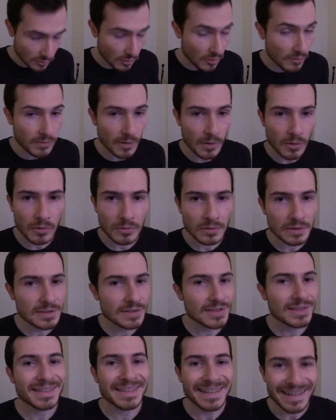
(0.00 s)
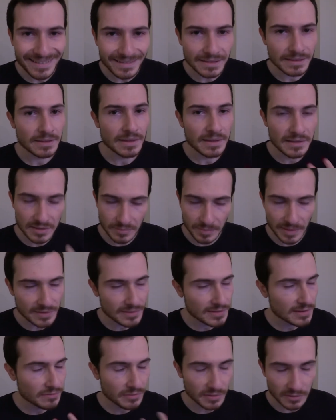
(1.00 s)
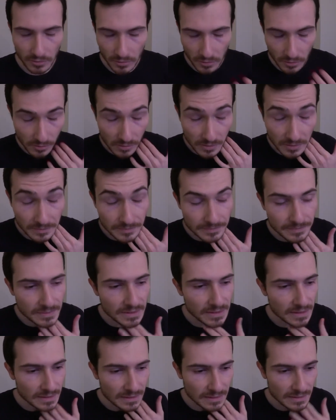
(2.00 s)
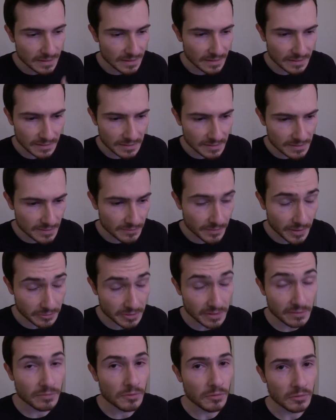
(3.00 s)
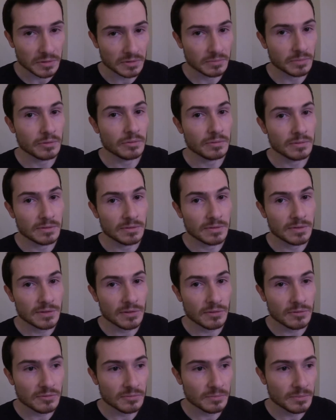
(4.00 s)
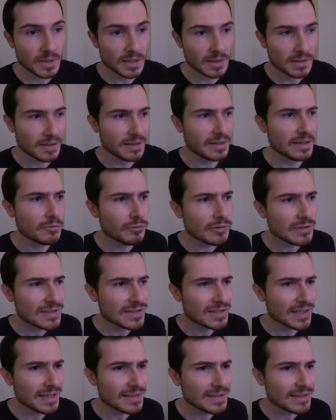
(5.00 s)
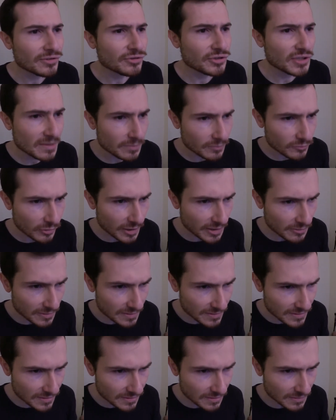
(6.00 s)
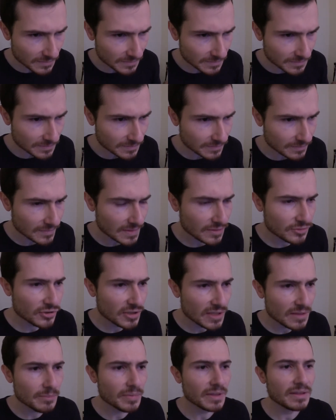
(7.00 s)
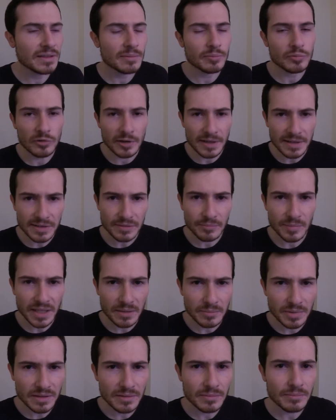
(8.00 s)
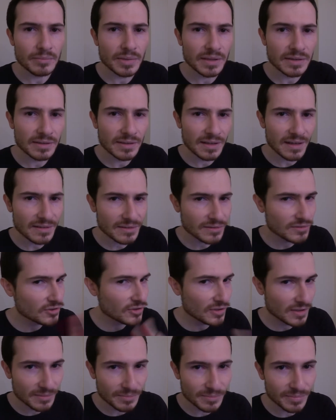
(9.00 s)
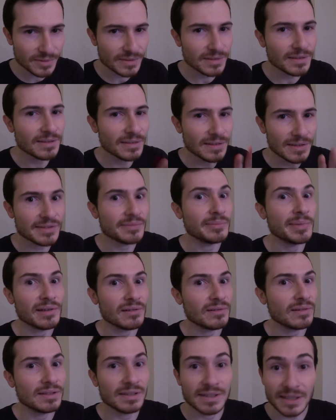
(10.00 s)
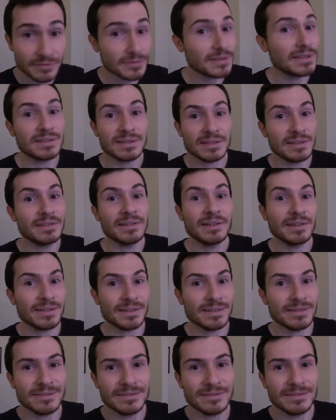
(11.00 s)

Overall, it's not expensive at all, and it's very affordable. So, and I wouldn't say it's a cheap fragrance. Cheap in the price maybe, but not cheap in the smell. Definitely not.